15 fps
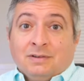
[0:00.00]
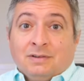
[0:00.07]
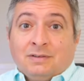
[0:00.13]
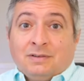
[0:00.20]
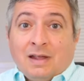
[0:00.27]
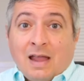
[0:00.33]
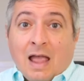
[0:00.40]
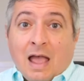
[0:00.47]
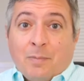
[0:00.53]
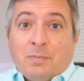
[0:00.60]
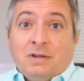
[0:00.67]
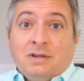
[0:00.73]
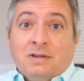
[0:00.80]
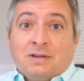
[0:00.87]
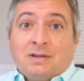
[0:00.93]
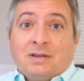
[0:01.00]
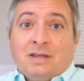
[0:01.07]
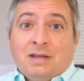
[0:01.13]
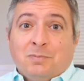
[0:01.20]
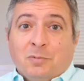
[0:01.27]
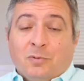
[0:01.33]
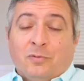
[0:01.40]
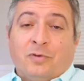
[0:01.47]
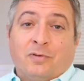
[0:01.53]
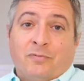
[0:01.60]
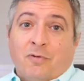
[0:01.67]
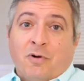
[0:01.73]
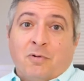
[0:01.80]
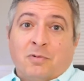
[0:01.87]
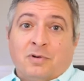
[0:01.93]
stay happy, keep moving
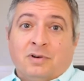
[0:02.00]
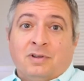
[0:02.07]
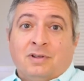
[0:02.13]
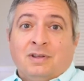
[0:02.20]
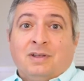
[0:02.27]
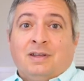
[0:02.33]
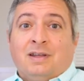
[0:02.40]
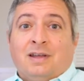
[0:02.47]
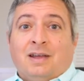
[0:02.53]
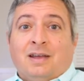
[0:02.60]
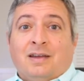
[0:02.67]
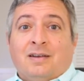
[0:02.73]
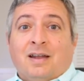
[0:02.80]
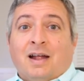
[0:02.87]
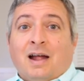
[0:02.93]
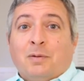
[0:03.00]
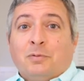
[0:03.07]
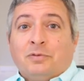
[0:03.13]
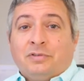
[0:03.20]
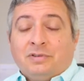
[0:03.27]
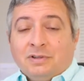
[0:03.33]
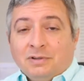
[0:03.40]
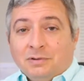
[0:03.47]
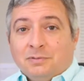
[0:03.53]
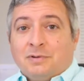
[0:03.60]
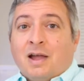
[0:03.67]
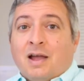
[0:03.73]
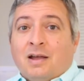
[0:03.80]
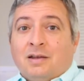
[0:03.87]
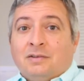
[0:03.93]
forward, and I will see you
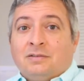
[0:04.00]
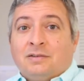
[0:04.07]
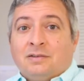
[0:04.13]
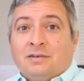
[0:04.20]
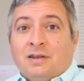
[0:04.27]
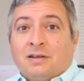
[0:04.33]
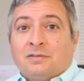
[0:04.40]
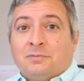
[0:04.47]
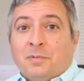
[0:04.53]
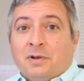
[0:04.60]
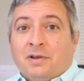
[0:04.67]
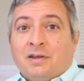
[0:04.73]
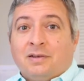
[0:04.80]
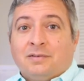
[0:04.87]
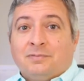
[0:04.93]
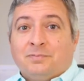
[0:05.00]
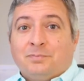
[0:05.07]
guys next Monday.